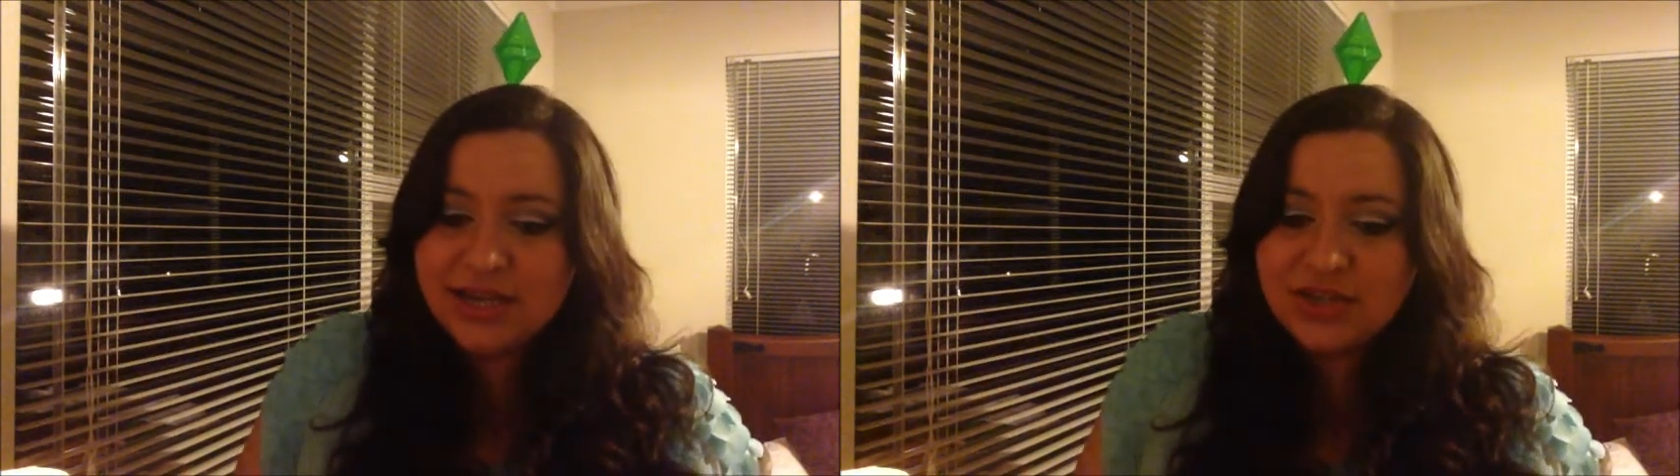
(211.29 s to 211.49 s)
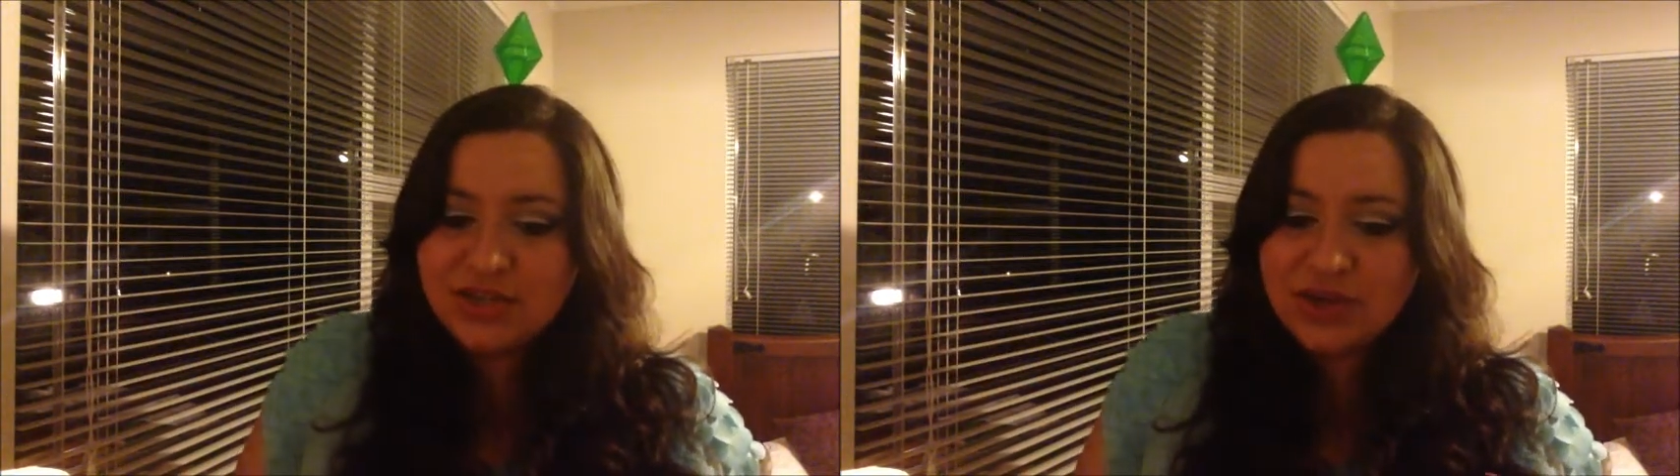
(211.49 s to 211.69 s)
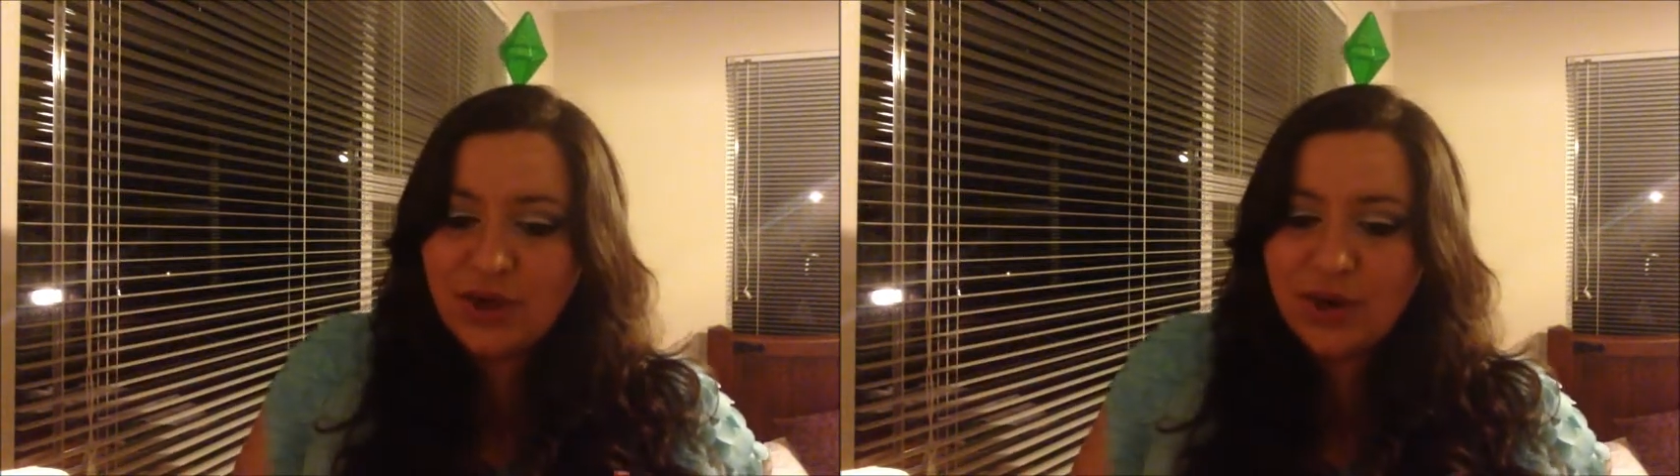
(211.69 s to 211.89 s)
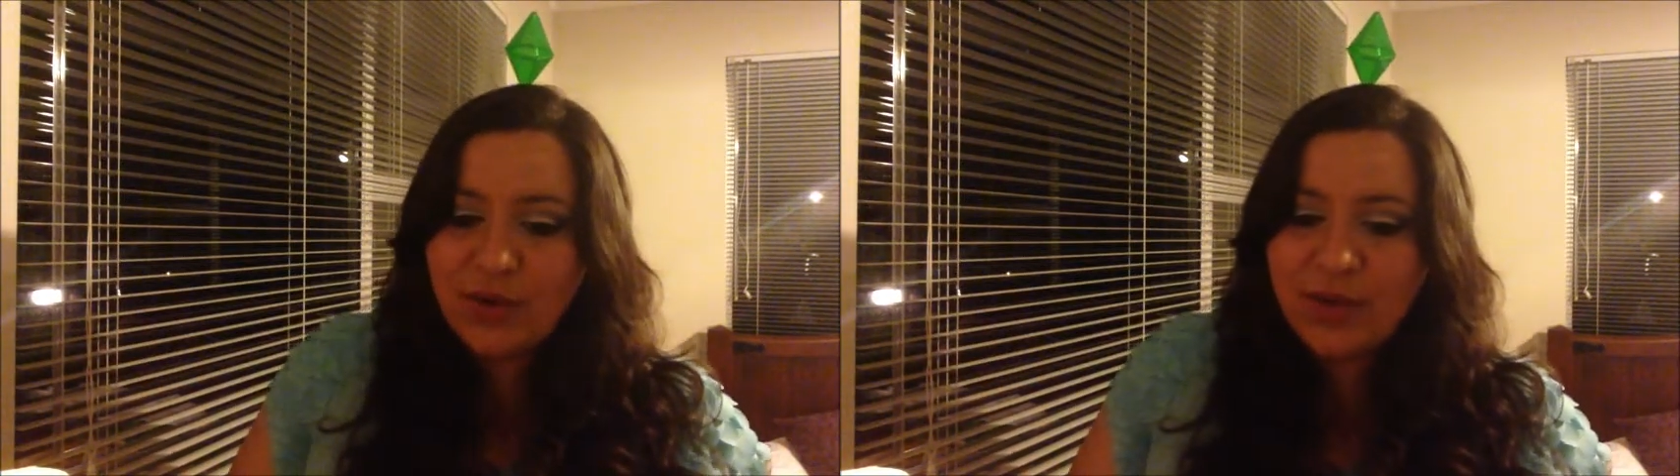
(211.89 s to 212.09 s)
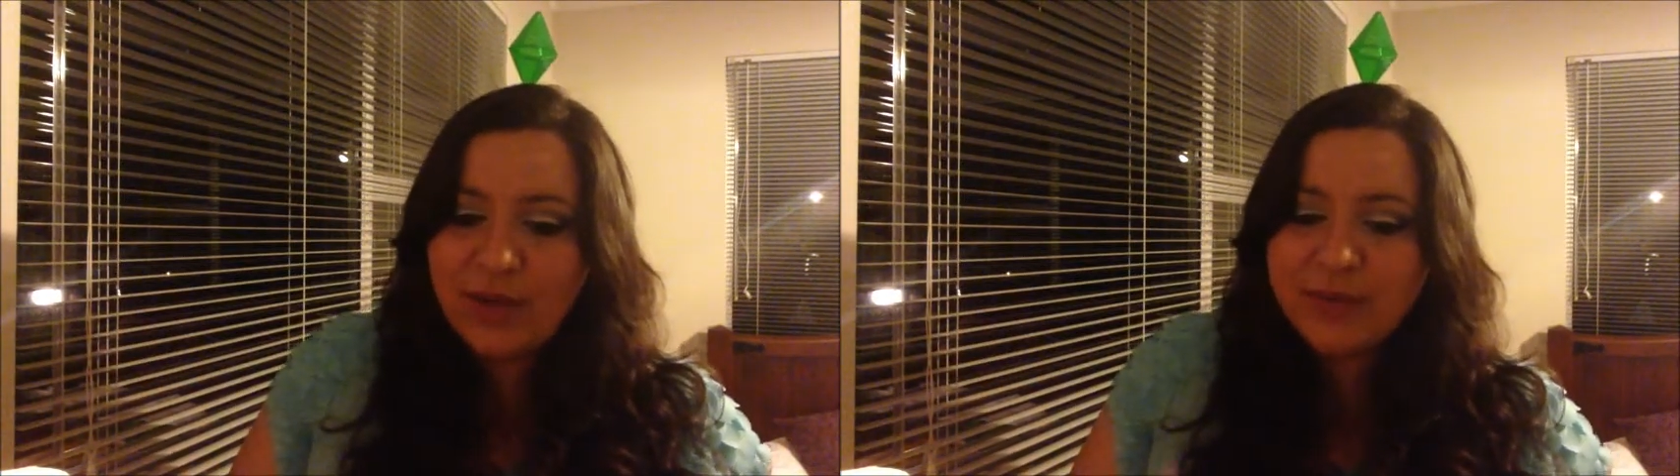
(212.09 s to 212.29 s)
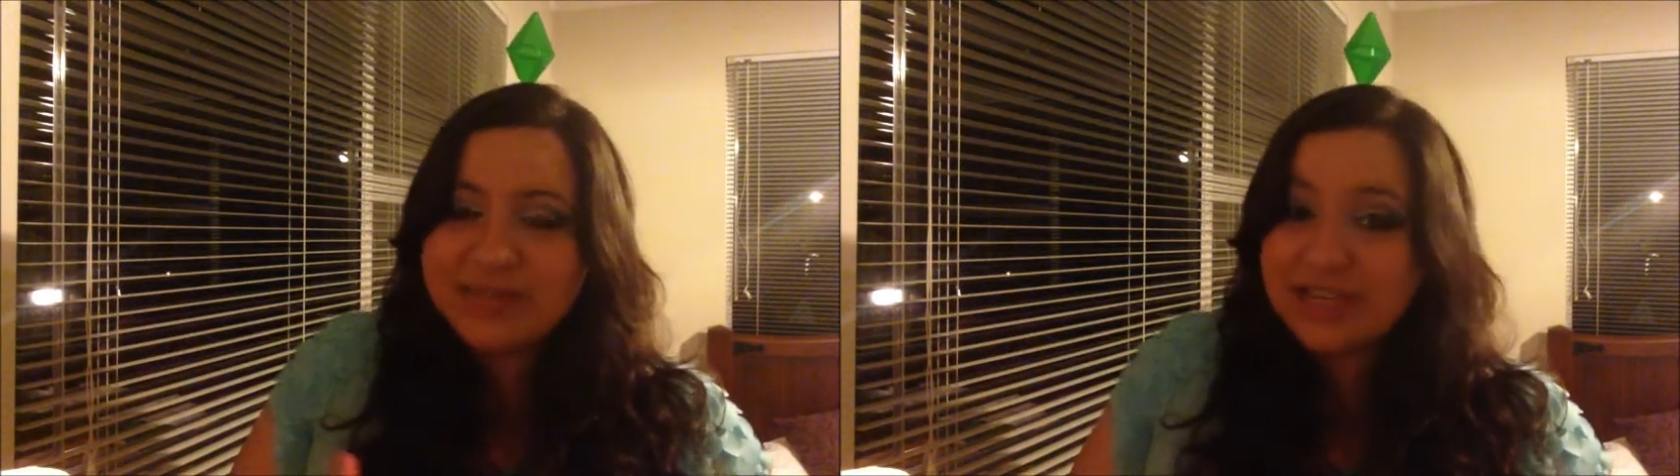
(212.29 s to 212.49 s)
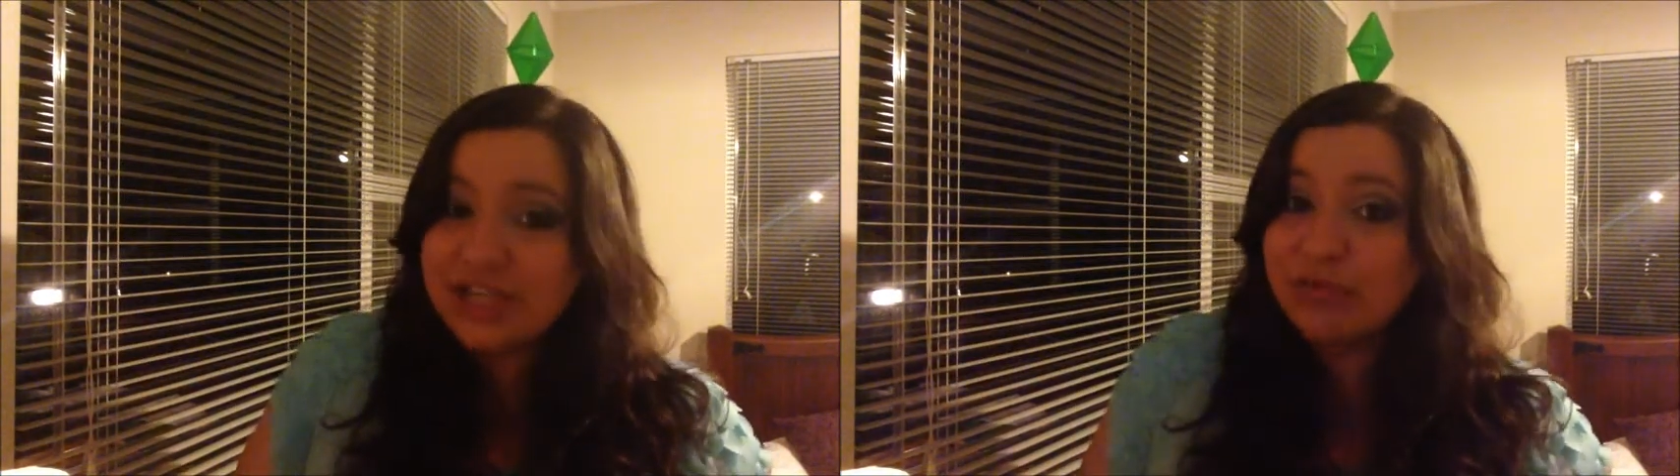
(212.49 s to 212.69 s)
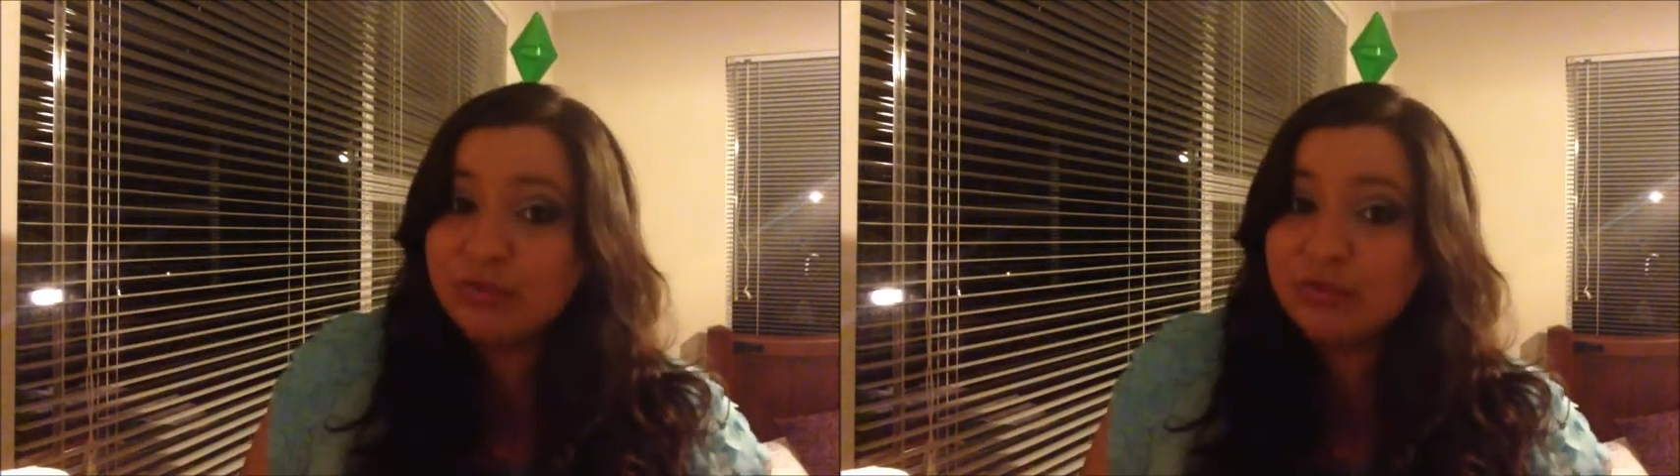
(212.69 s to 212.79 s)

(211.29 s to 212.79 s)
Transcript: So it was actually